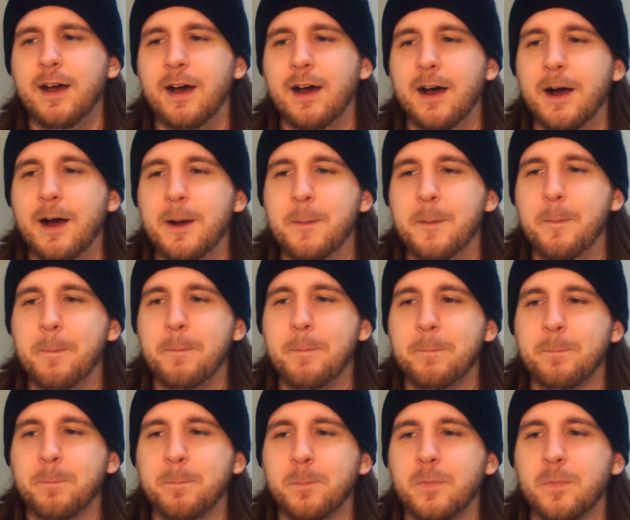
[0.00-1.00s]
Um,
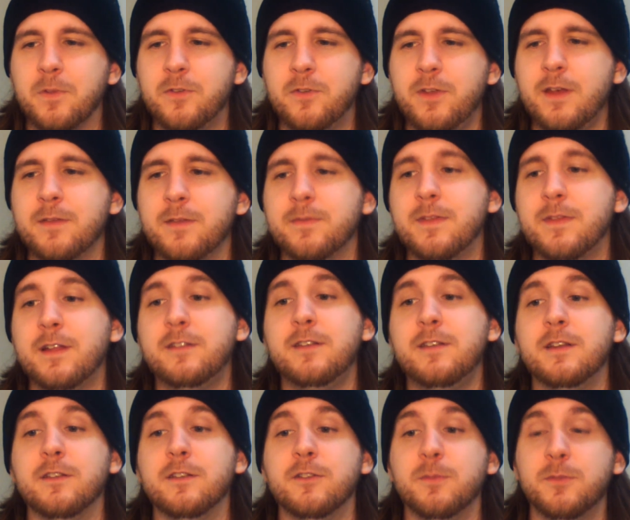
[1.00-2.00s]
so yeah, that's
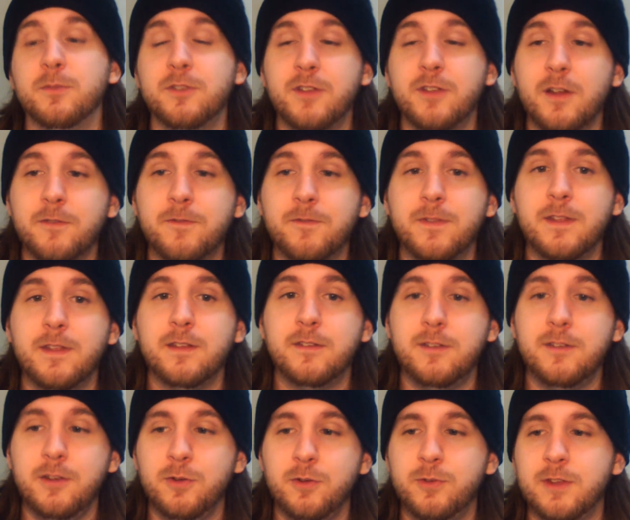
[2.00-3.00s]
it. Some stuff that
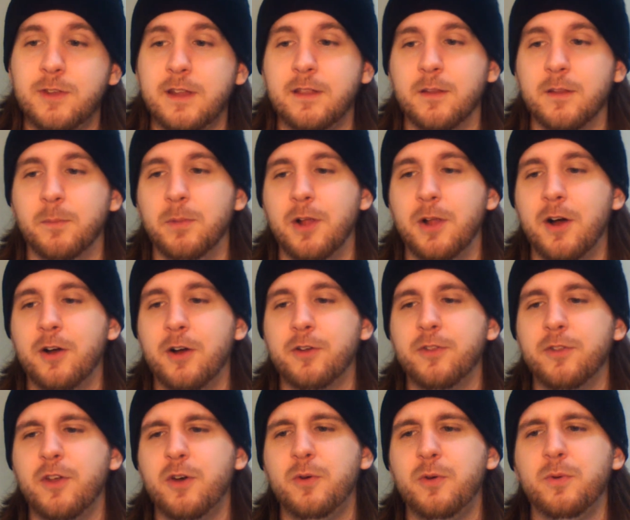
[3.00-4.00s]
SIU said in the
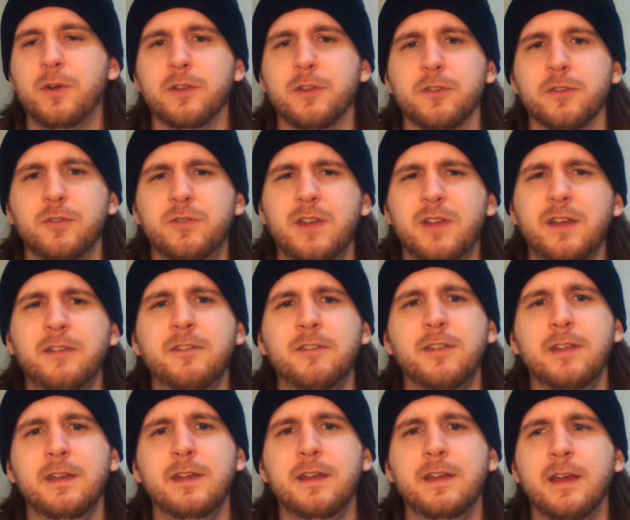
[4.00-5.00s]
blog though, because there's
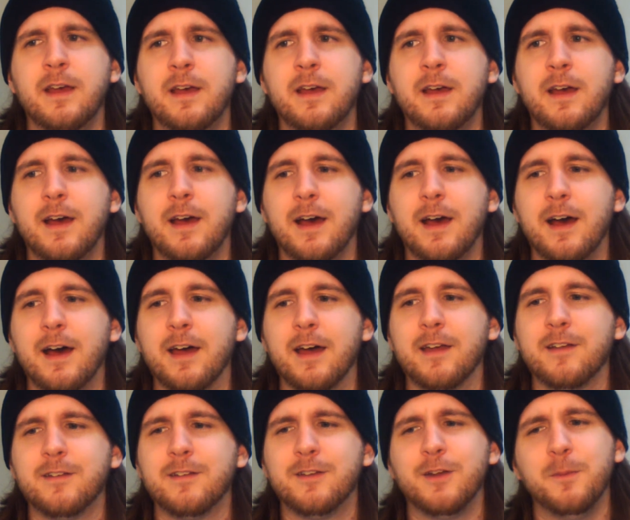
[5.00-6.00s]
actually, uh,
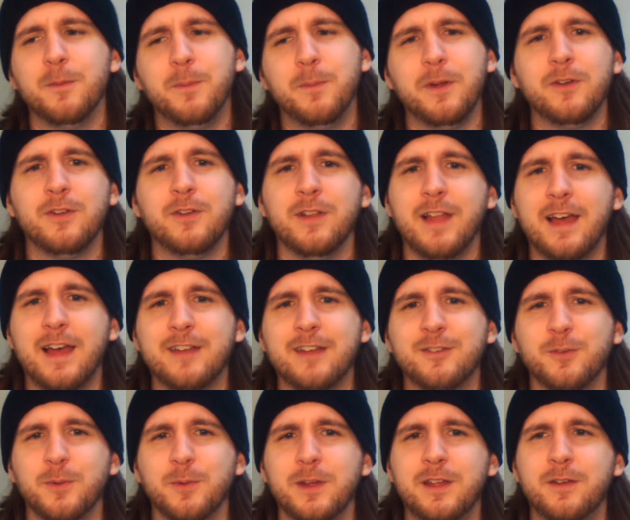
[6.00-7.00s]
compared to
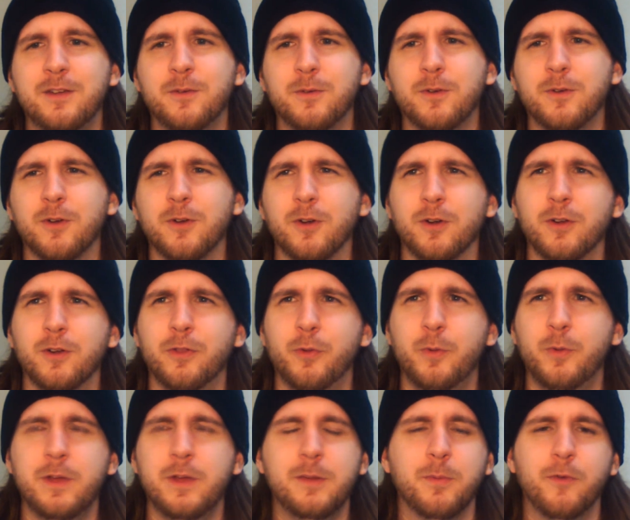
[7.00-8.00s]
last week or
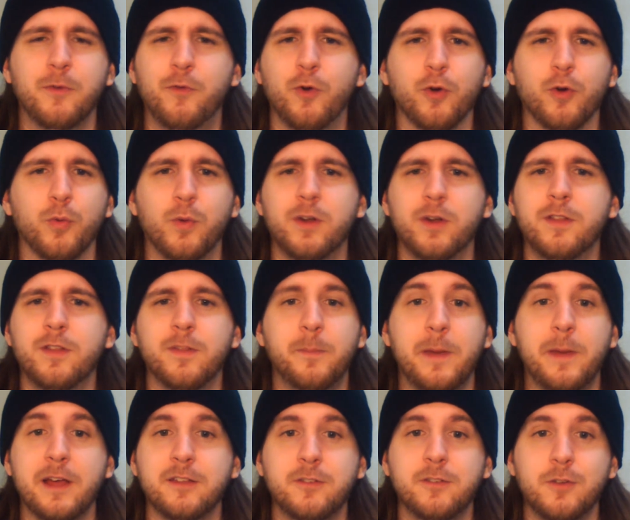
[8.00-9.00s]
the week before, one of the
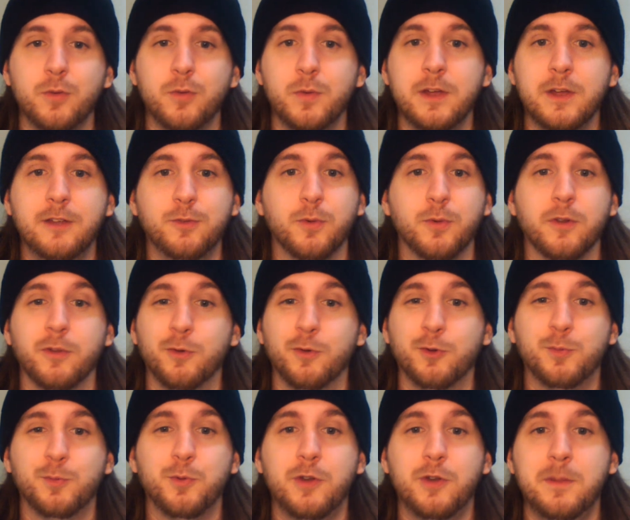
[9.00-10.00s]
past two weeks where there
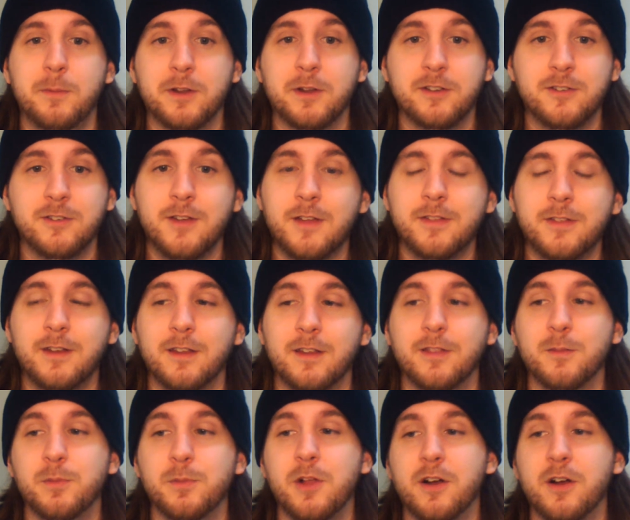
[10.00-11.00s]
was pretty much nothing
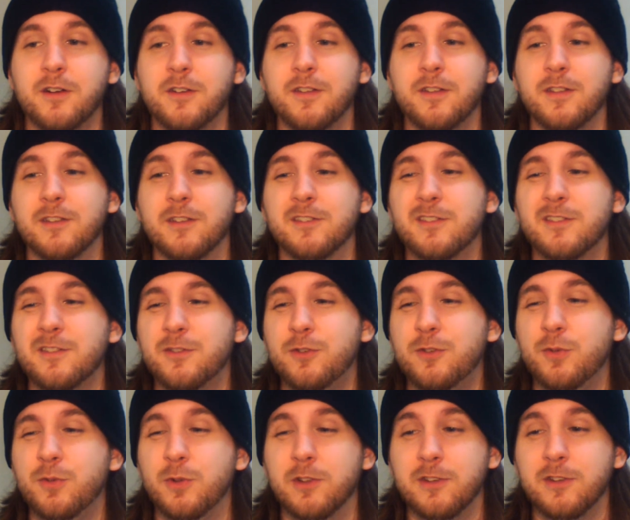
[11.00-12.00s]
in the blog to this
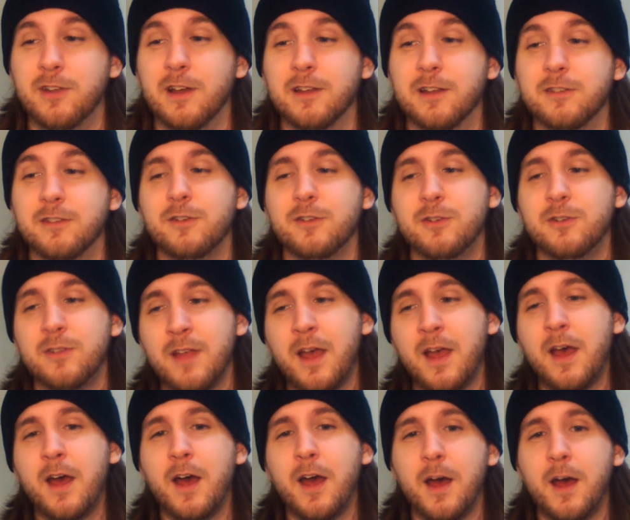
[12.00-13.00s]
to discuss. There's
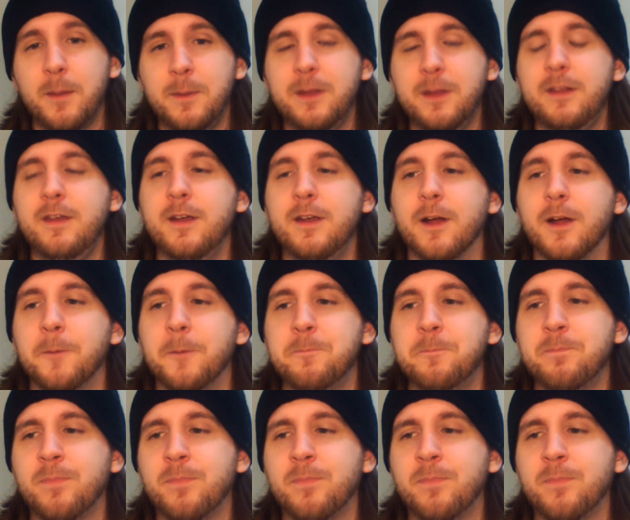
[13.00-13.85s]
a bit here.